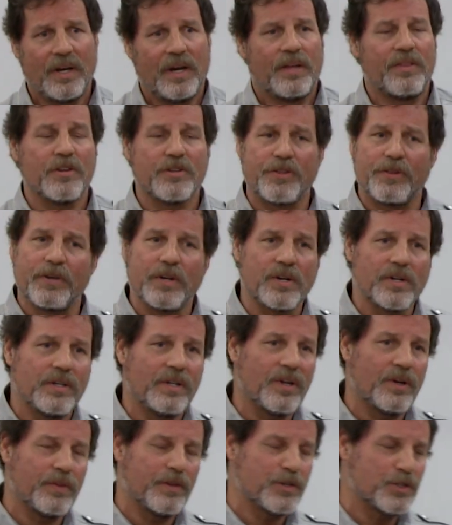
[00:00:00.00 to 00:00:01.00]
And
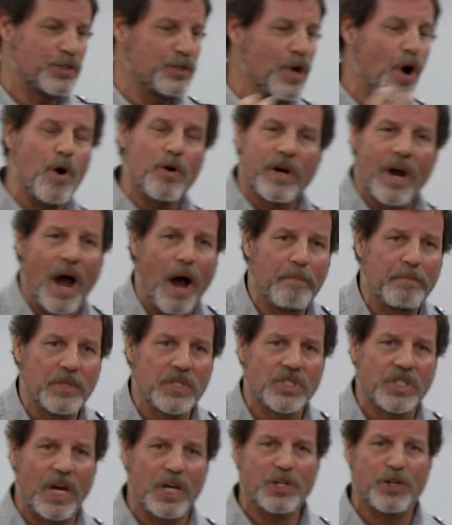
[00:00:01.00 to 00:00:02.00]
there's no
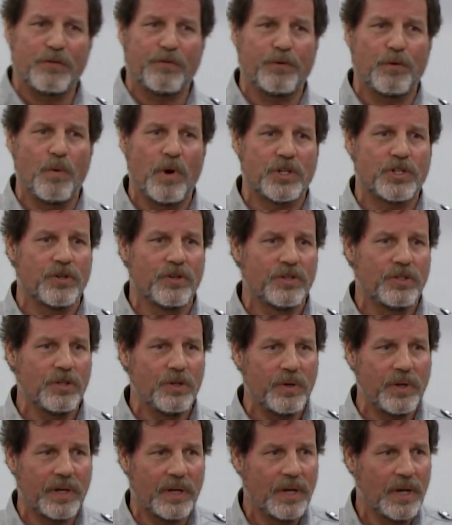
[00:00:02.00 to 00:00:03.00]
compensation for what you're
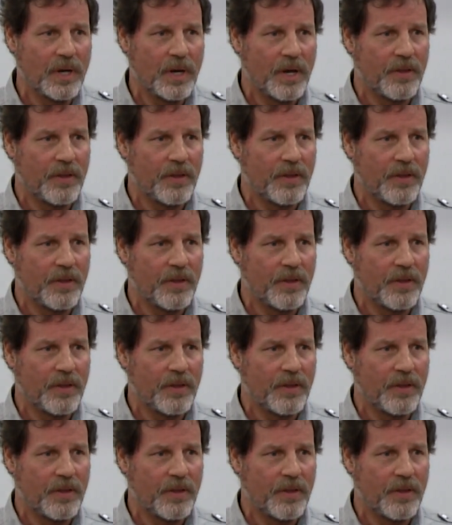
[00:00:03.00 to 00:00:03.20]
doing.